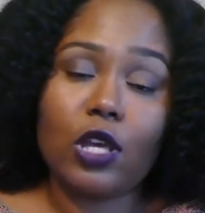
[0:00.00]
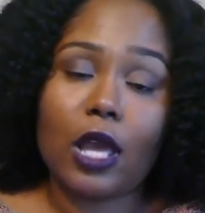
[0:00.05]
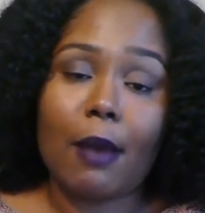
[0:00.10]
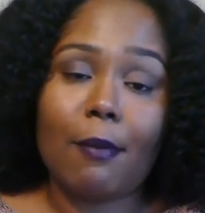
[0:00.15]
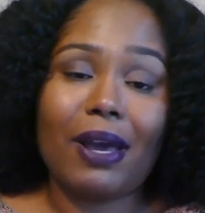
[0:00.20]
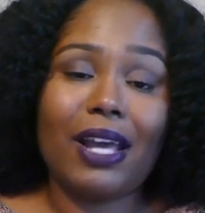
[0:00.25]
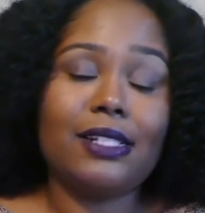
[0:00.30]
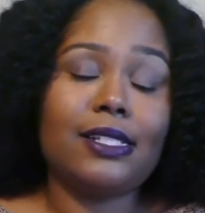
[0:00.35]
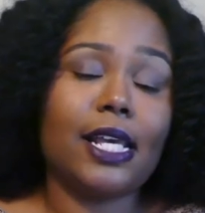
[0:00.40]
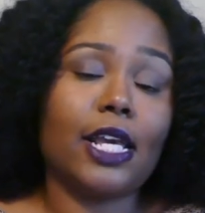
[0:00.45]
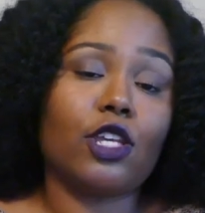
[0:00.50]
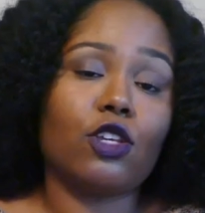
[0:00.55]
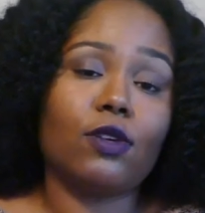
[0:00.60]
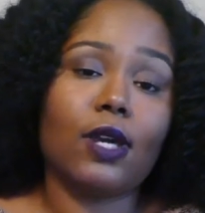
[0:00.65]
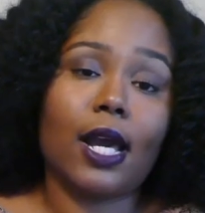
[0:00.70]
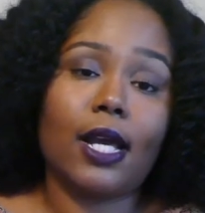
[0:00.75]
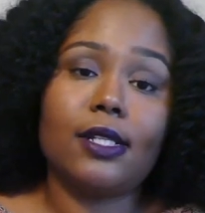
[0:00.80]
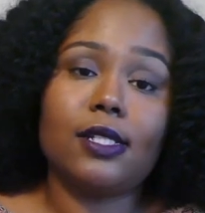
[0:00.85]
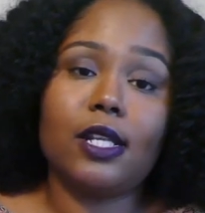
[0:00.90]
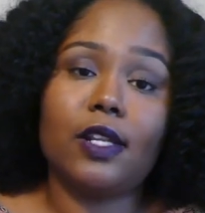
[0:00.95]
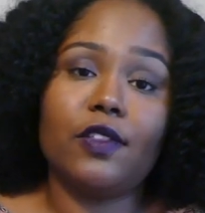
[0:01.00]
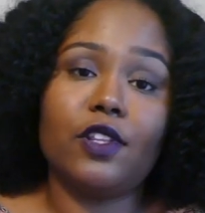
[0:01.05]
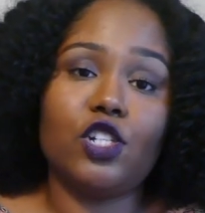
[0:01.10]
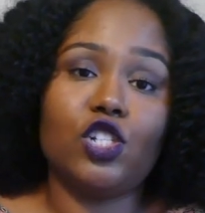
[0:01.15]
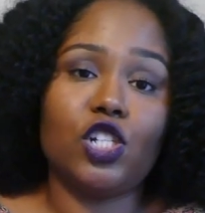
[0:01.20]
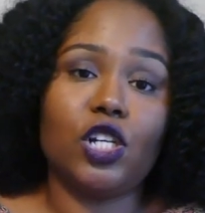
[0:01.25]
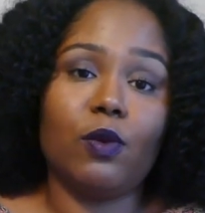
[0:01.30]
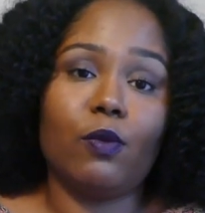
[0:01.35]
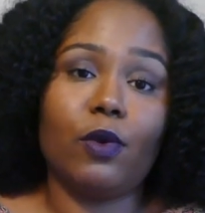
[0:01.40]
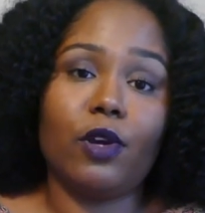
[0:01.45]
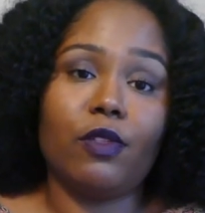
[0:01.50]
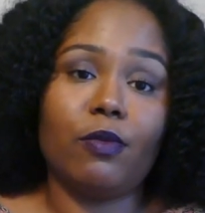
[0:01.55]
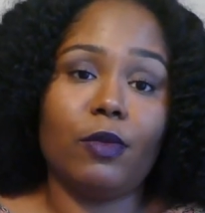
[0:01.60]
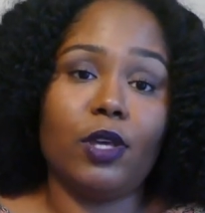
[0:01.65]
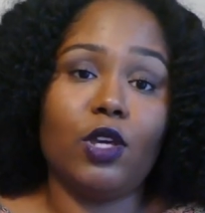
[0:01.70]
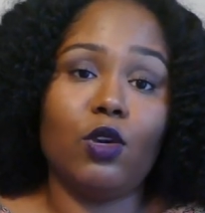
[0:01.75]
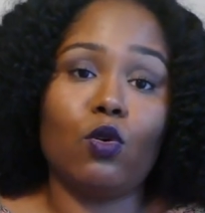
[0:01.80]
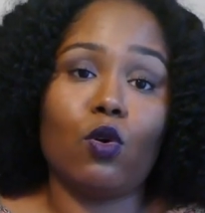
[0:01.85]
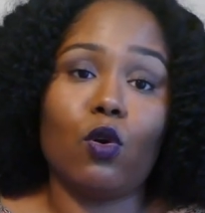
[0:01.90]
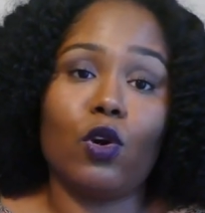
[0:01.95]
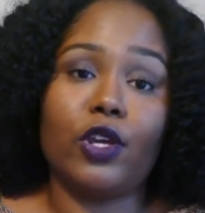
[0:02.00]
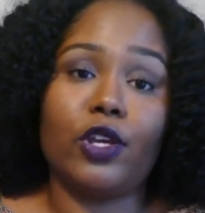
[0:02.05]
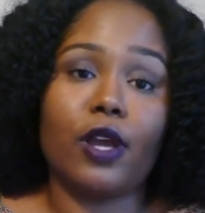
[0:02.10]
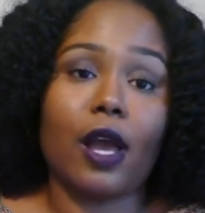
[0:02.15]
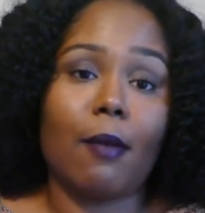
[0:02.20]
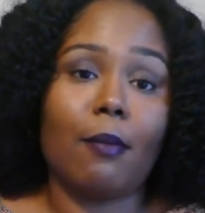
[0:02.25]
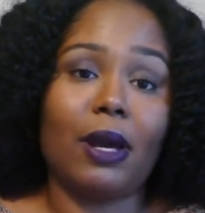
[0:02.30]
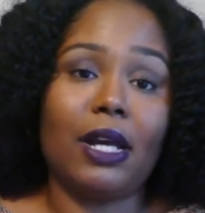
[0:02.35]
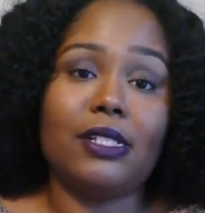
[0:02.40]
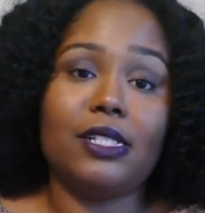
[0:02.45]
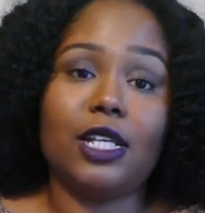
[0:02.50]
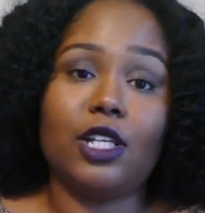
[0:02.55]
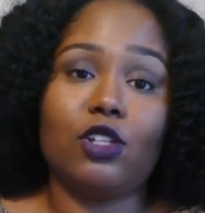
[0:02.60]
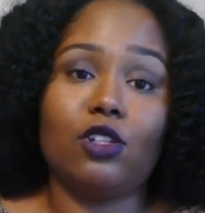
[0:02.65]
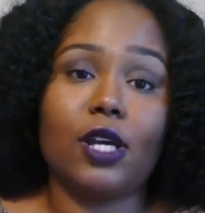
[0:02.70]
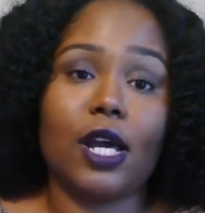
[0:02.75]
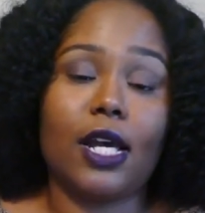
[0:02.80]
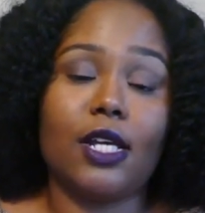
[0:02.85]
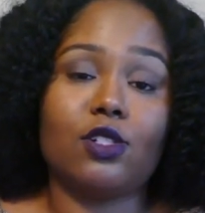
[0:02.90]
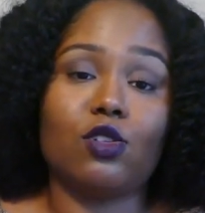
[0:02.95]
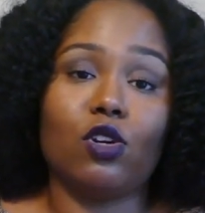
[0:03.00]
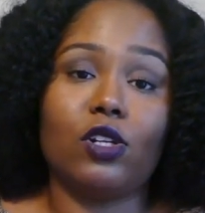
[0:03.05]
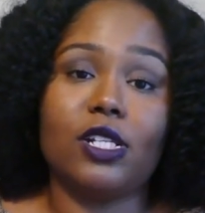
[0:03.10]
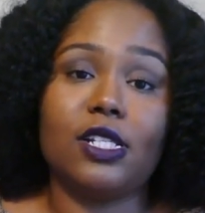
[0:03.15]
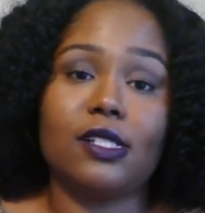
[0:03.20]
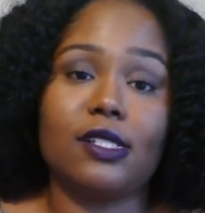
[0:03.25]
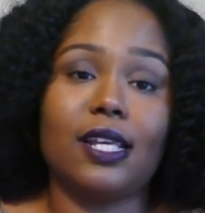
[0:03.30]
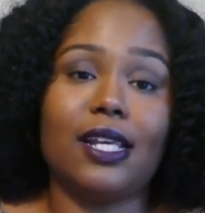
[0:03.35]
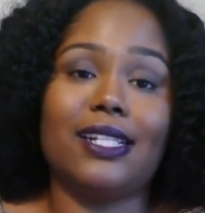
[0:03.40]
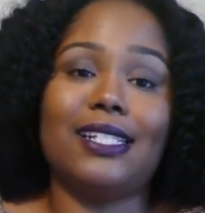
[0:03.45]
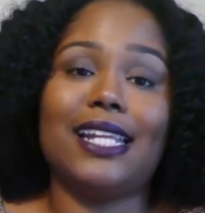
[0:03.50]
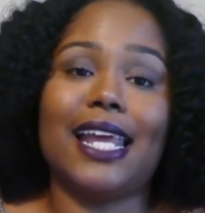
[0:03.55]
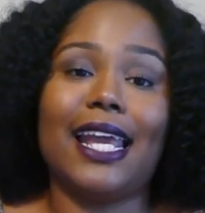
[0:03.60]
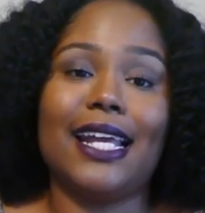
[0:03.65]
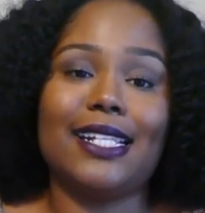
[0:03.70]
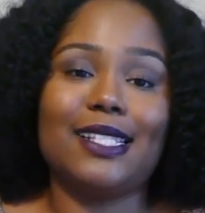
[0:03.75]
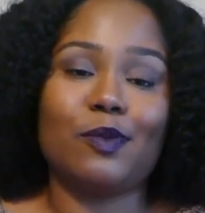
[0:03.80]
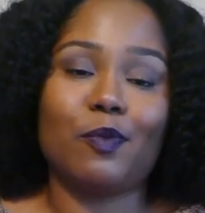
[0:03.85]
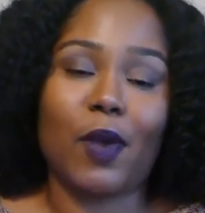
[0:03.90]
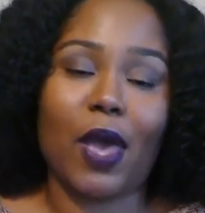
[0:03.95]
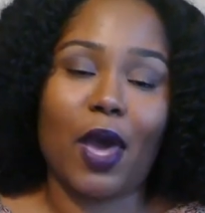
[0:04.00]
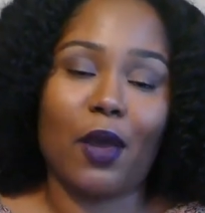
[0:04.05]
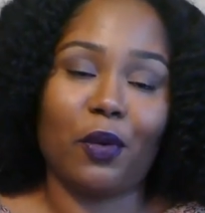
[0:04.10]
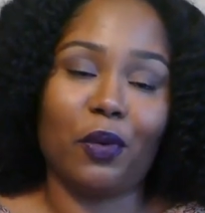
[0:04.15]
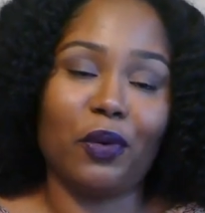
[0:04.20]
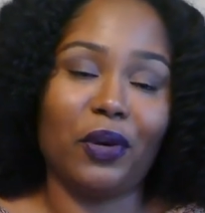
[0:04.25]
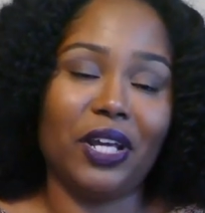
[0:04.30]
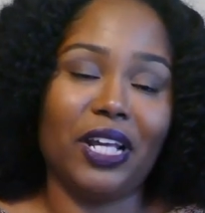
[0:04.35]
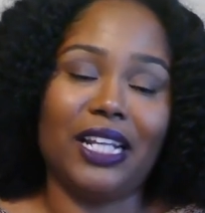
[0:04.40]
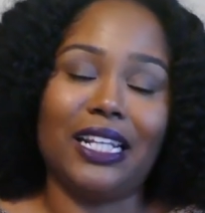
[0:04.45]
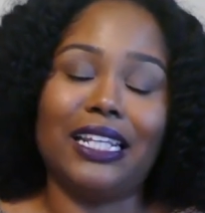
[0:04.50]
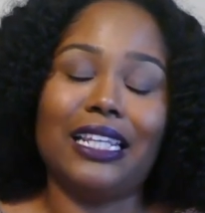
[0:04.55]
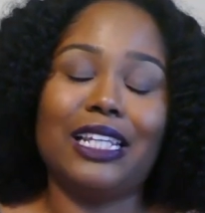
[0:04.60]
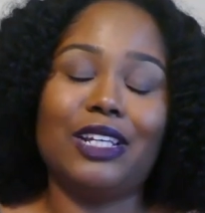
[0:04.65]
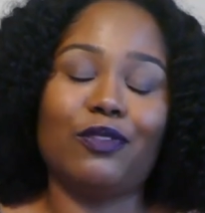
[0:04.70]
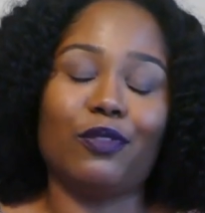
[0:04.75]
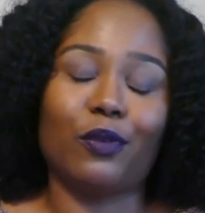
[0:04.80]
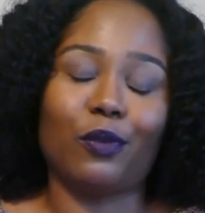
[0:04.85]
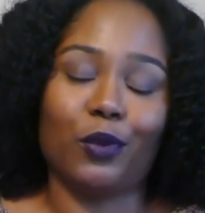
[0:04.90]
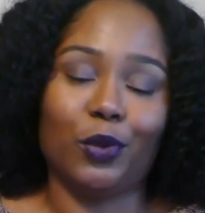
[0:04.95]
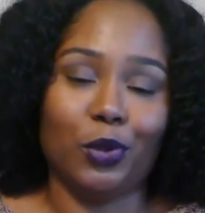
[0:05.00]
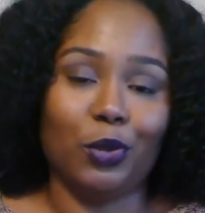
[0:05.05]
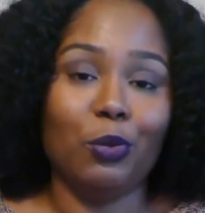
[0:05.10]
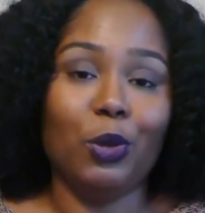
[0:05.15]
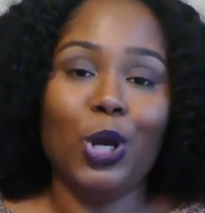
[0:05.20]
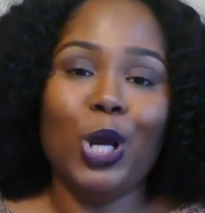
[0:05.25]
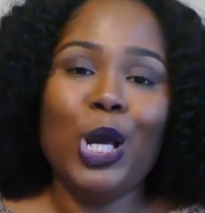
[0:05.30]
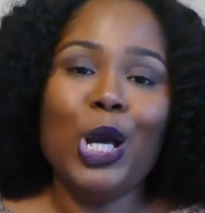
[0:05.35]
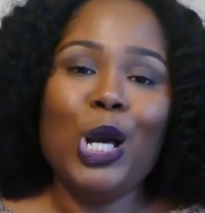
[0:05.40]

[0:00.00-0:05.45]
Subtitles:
I might take you guys to the gym with me, or I might take you guys on this dance battle in the living room